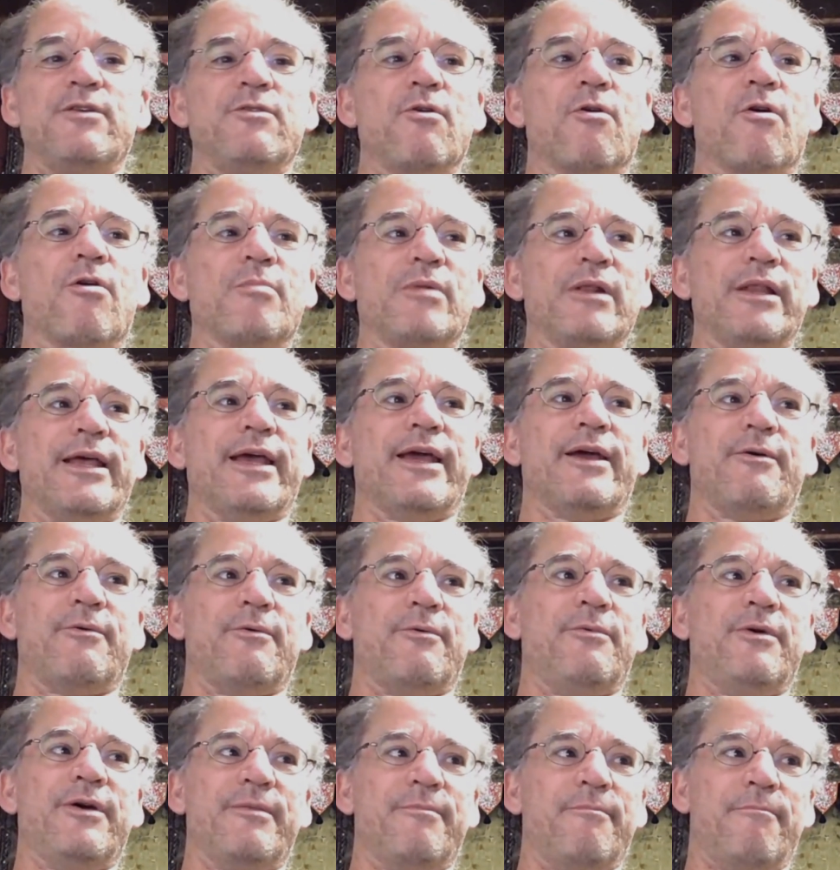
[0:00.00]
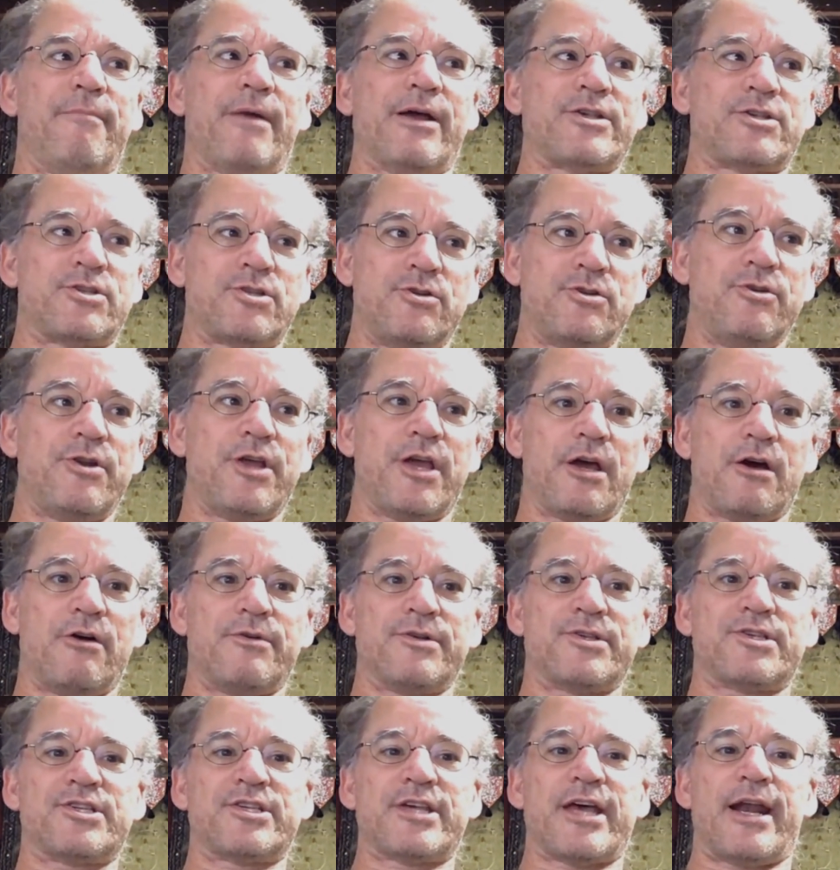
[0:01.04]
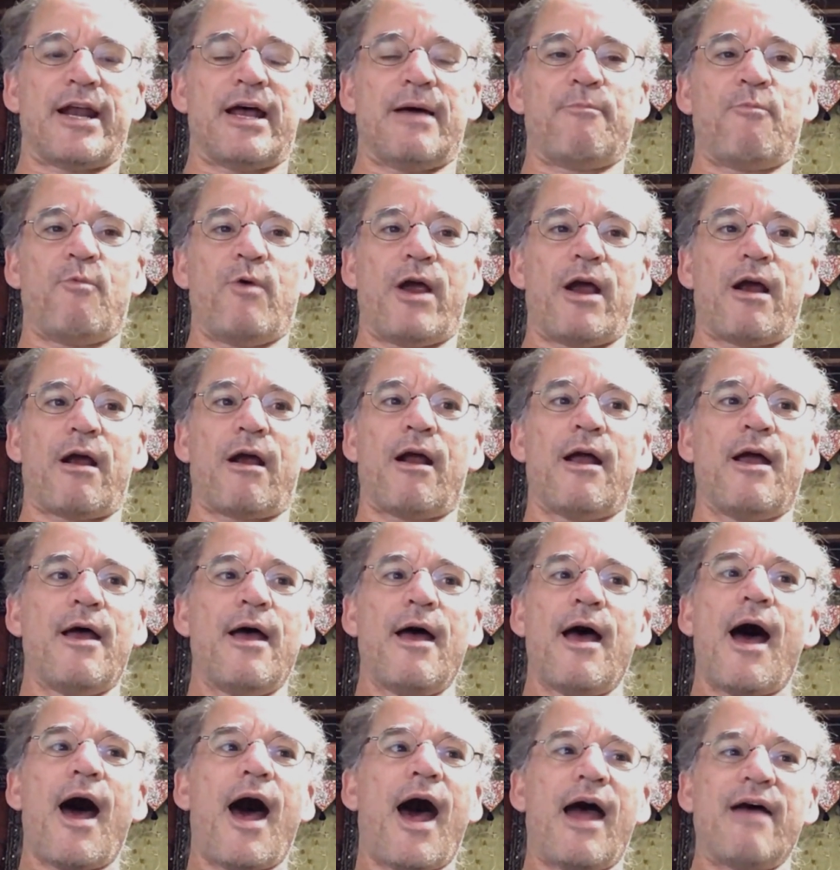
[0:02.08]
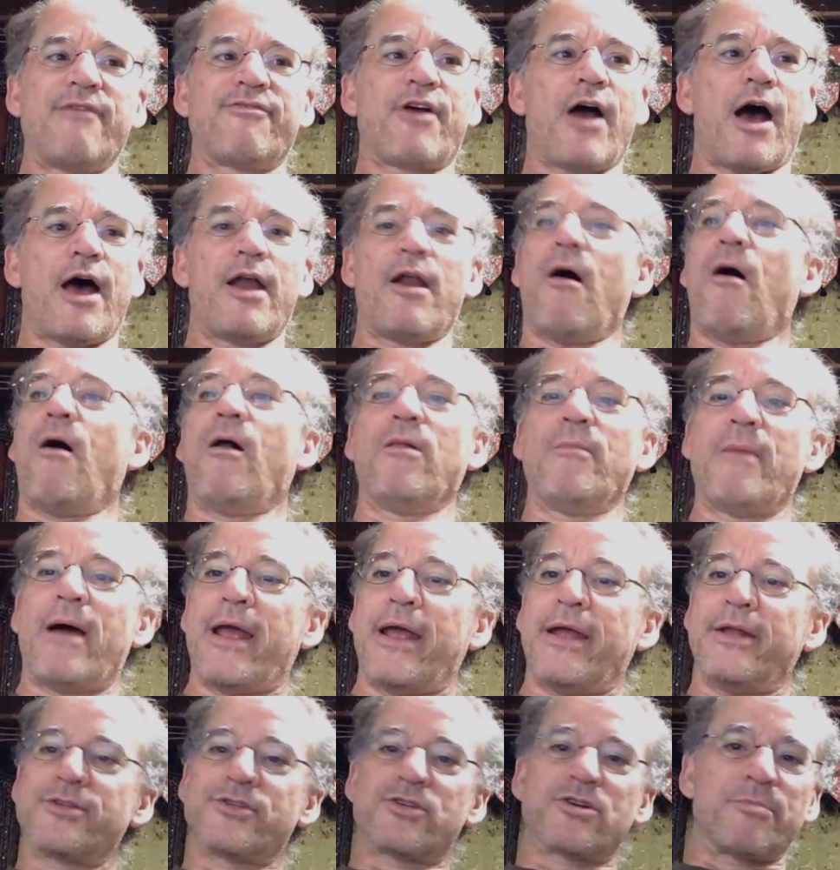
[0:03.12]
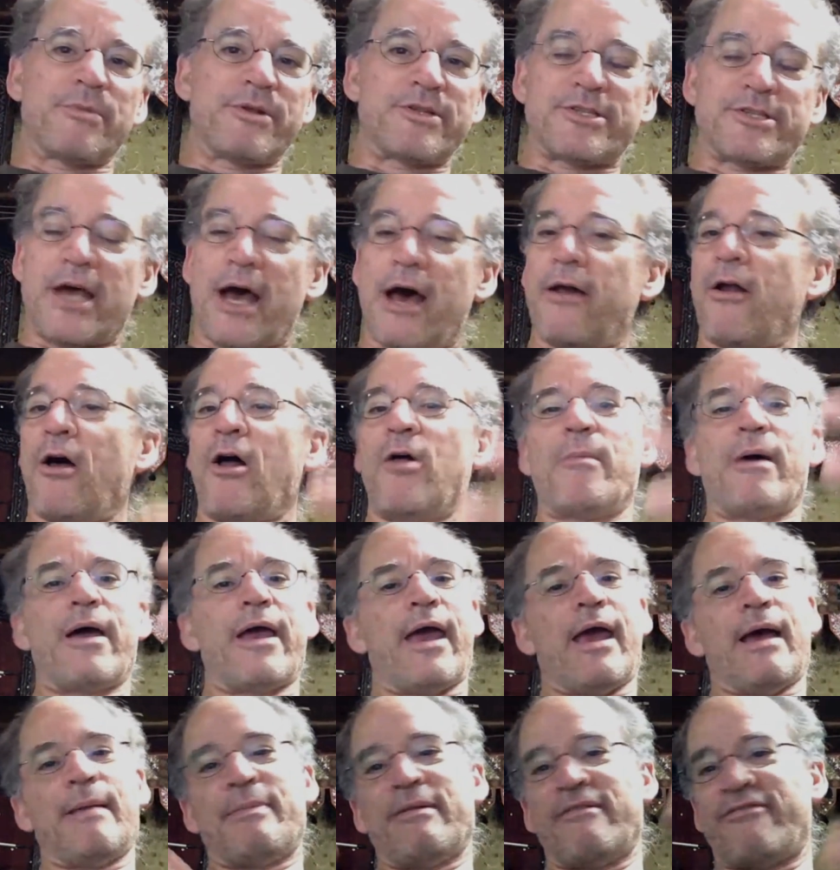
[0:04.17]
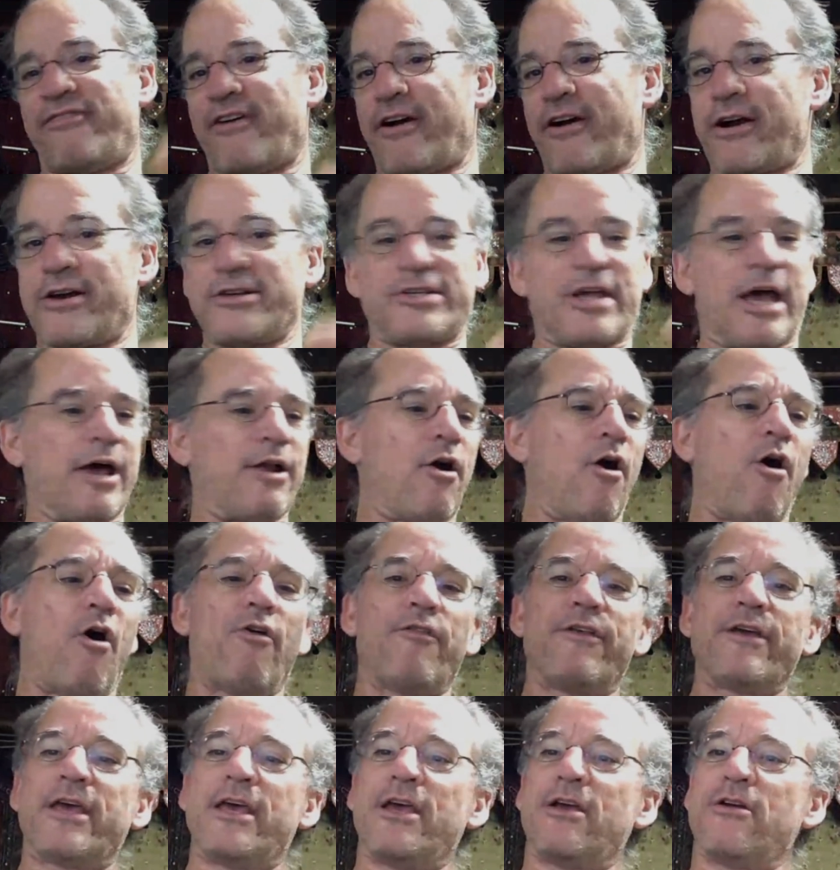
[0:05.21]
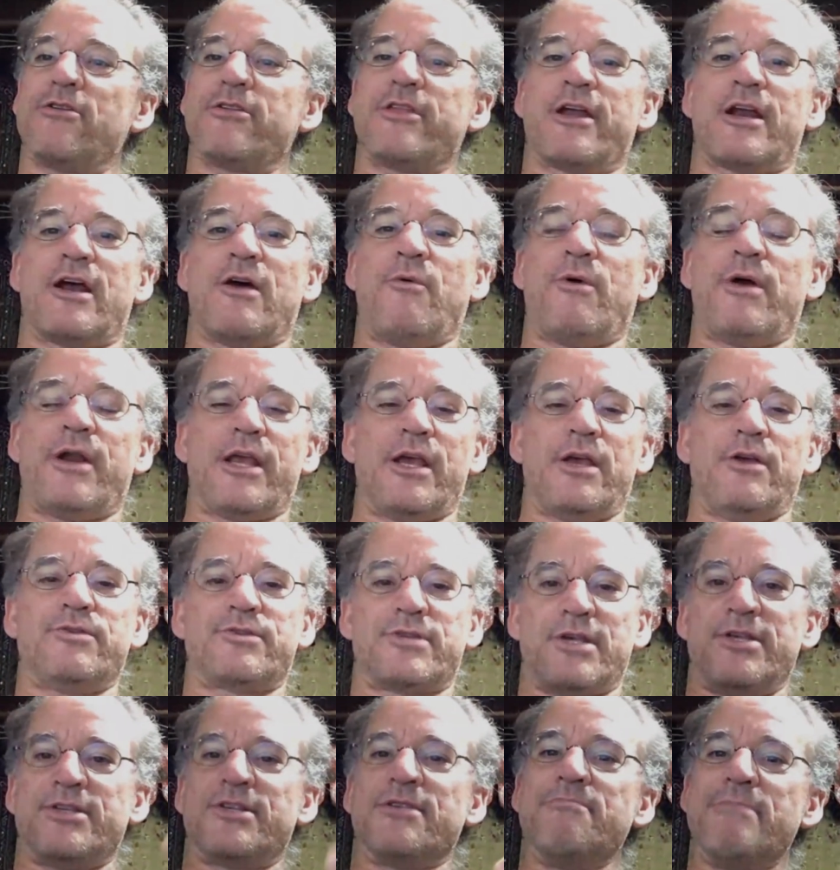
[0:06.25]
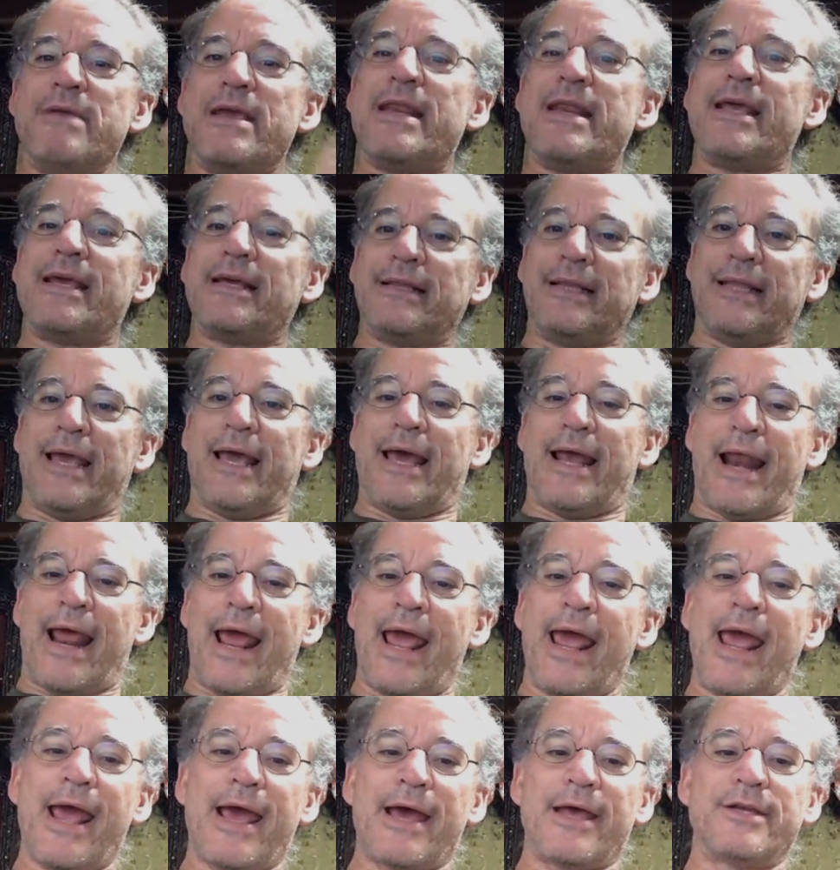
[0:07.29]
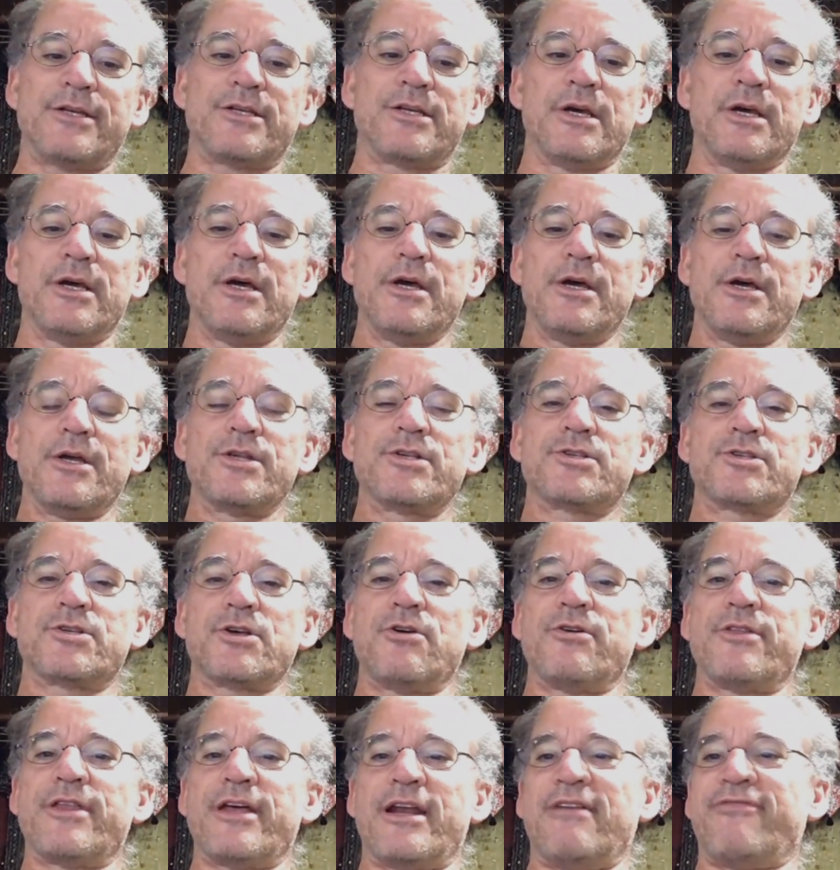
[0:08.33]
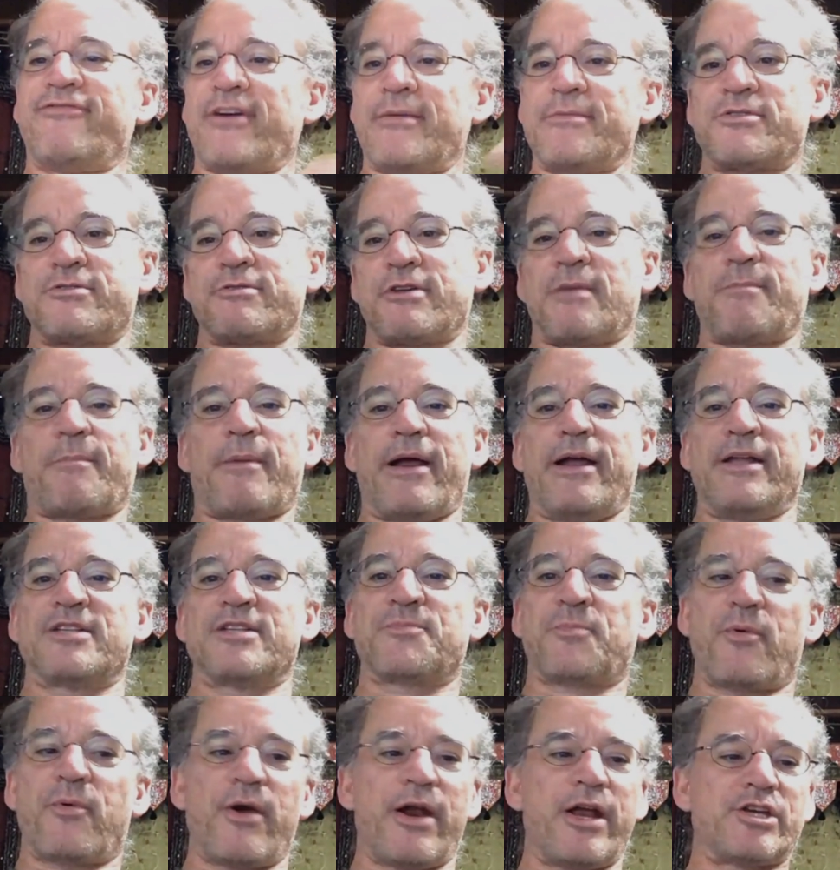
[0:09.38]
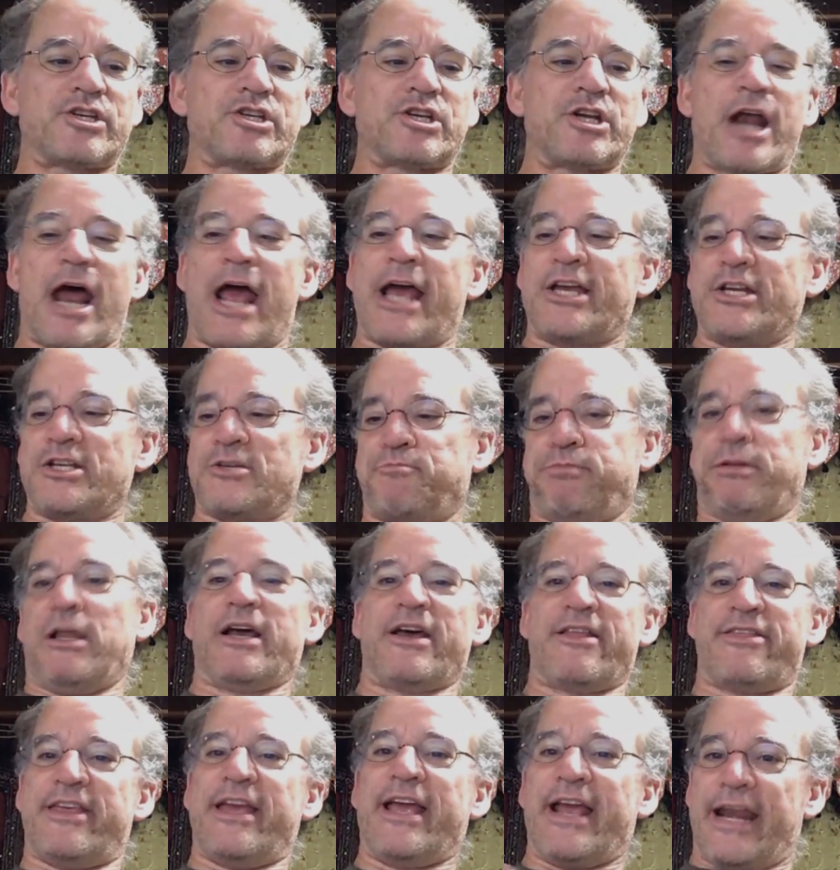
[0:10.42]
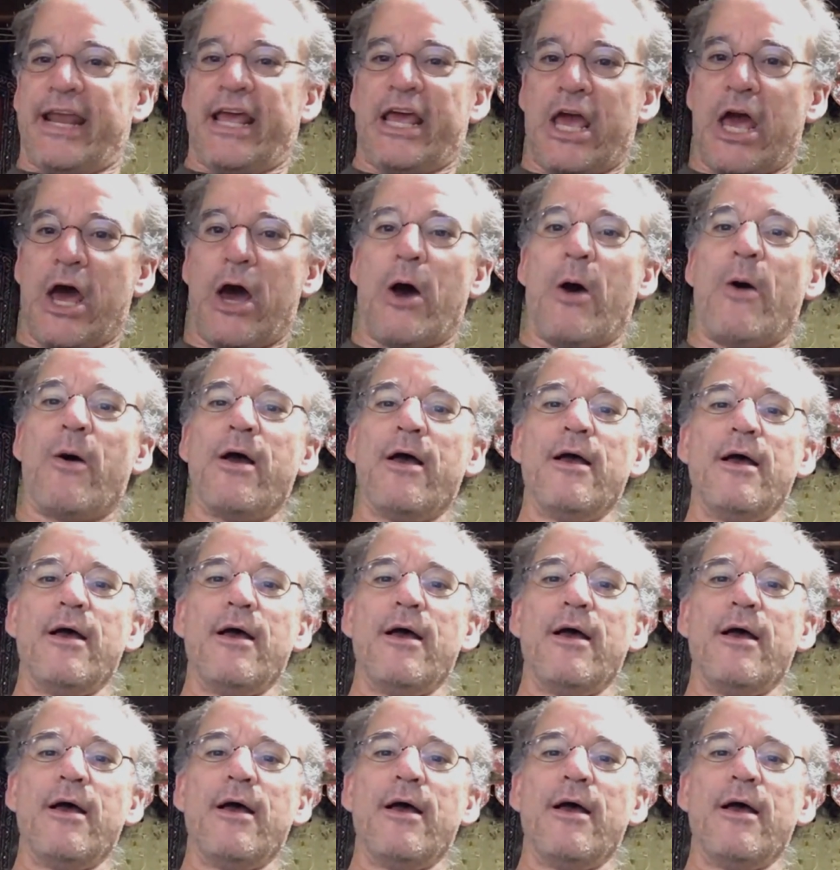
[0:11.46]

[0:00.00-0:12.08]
Normally, with my studio is set up where I've got all my instruments out, all my amplifiers out, all the gear that I want to use is immediately at hand so that if I'm struck by inspiration, I can just plug a thing in and go.